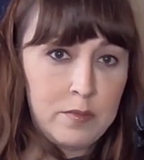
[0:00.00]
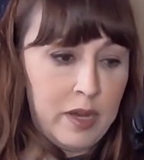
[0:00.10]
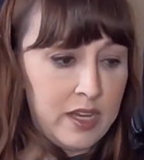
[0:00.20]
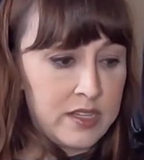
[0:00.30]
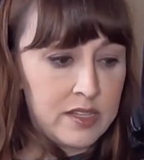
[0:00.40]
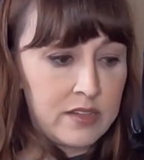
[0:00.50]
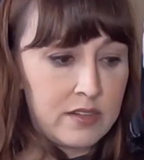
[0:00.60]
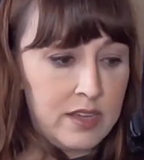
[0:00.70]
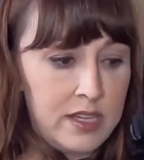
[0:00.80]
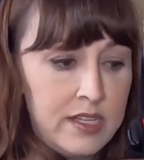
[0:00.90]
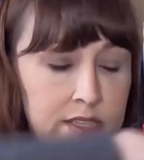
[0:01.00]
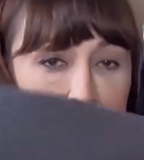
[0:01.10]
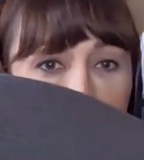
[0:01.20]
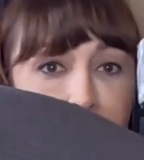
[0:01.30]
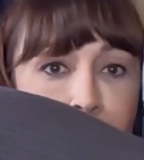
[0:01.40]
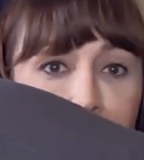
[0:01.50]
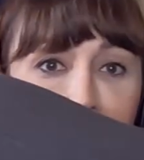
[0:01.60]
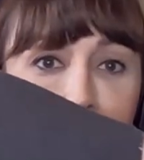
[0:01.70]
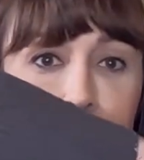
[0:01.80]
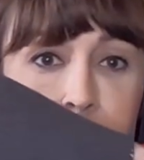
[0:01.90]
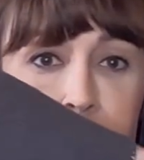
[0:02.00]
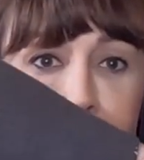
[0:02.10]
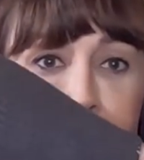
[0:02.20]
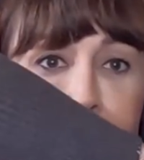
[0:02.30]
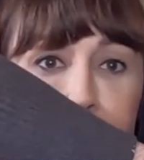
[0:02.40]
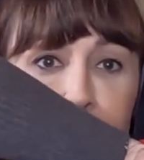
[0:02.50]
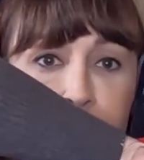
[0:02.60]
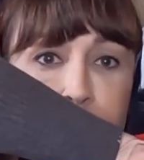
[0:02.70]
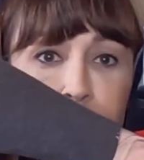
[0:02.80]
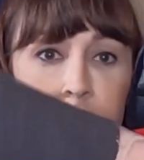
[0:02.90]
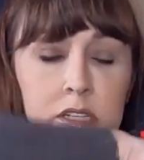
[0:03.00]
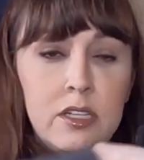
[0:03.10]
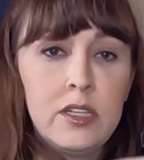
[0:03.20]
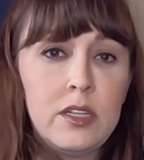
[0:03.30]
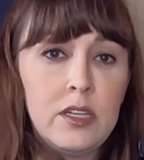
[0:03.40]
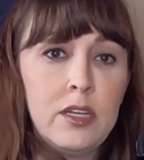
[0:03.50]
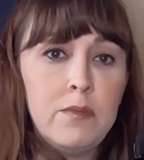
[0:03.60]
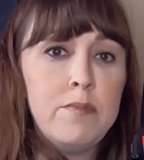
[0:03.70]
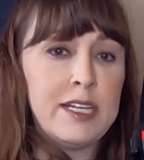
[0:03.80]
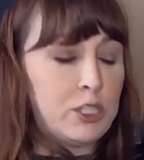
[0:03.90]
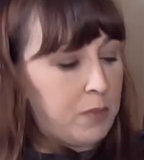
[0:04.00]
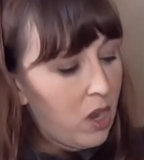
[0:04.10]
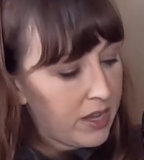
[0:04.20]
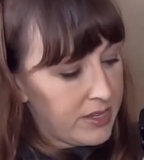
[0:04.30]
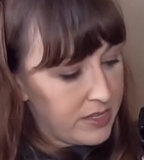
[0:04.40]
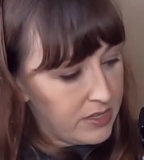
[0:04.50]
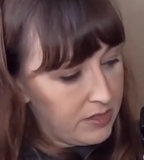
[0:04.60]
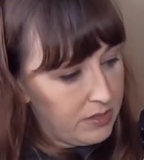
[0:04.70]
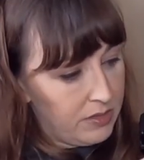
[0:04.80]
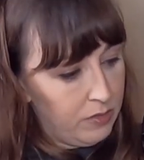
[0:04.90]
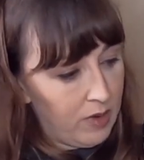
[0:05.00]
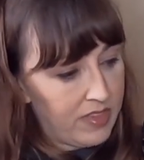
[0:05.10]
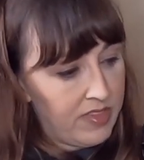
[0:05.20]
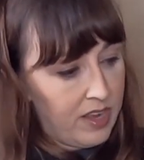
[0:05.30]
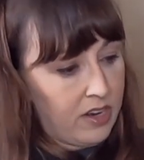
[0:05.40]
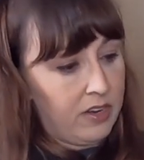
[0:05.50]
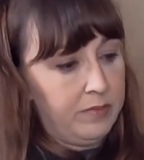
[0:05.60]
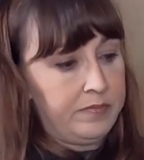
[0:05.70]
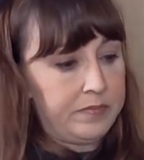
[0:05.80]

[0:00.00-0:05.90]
but it is a mesh pocket right there.